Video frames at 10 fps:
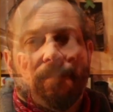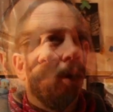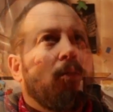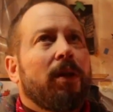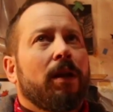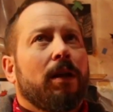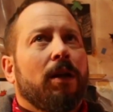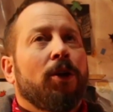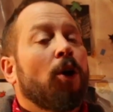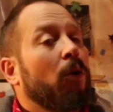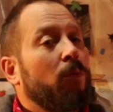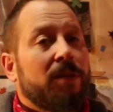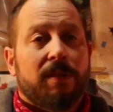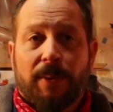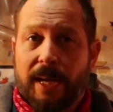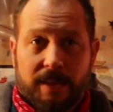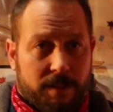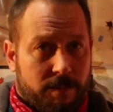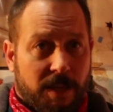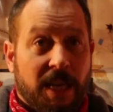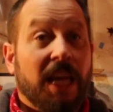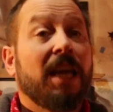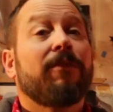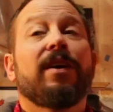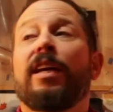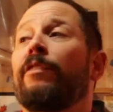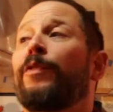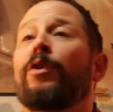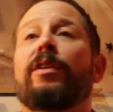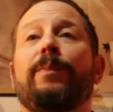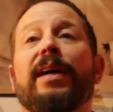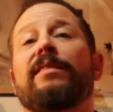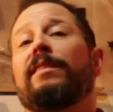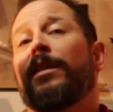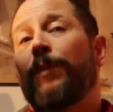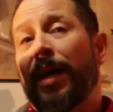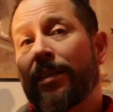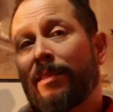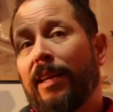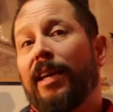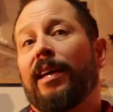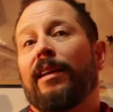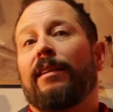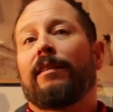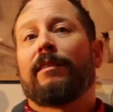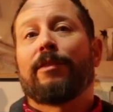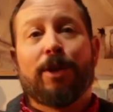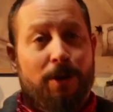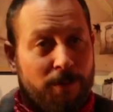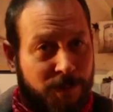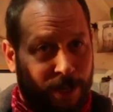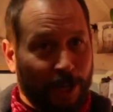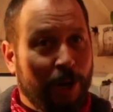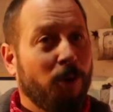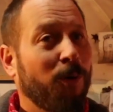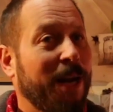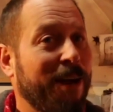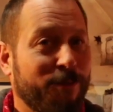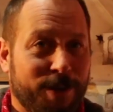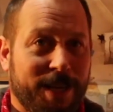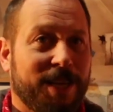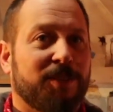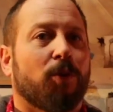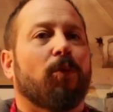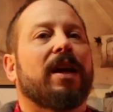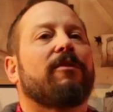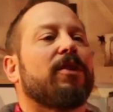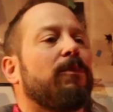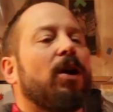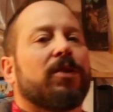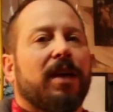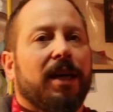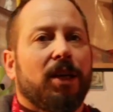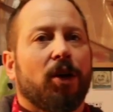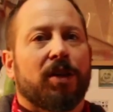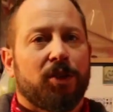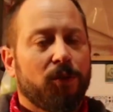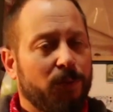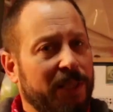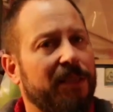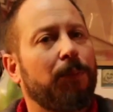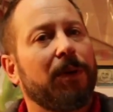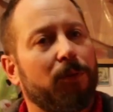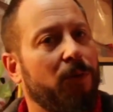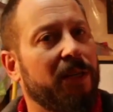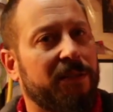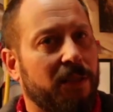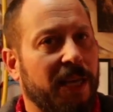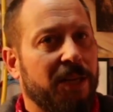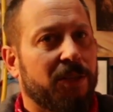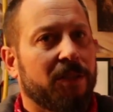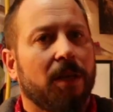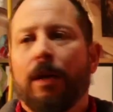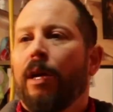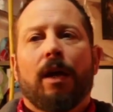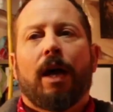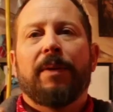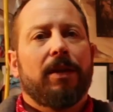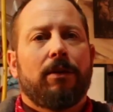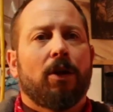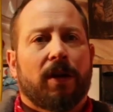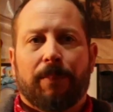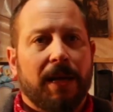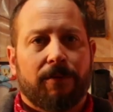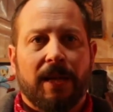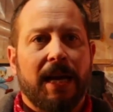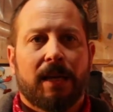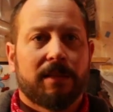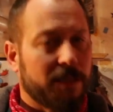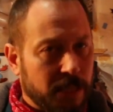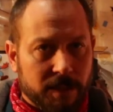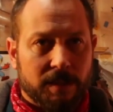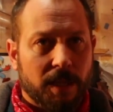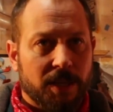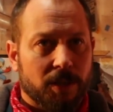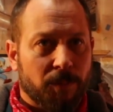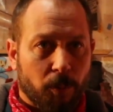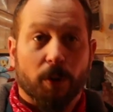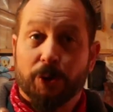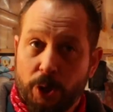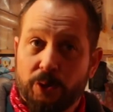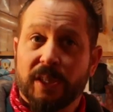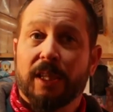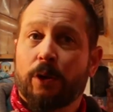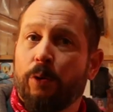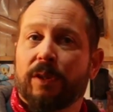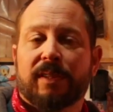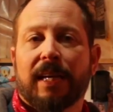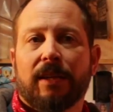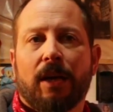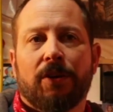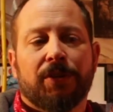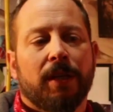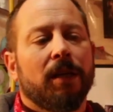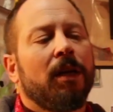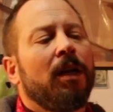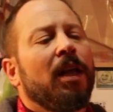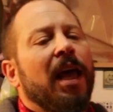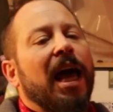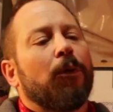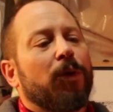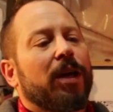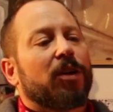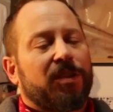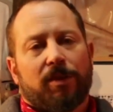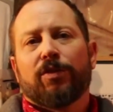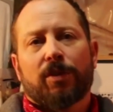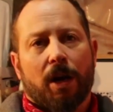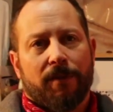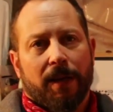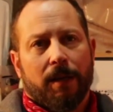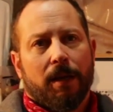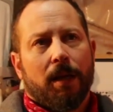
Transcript: No one wants to pay us. Even if you're the best of the best in, you know, video, whatever it is, or whatever the multi, you know, because we see people do installations. I mean, you don't get paid for that because it's an installation, but we're using the coolest technology, and we are still starving,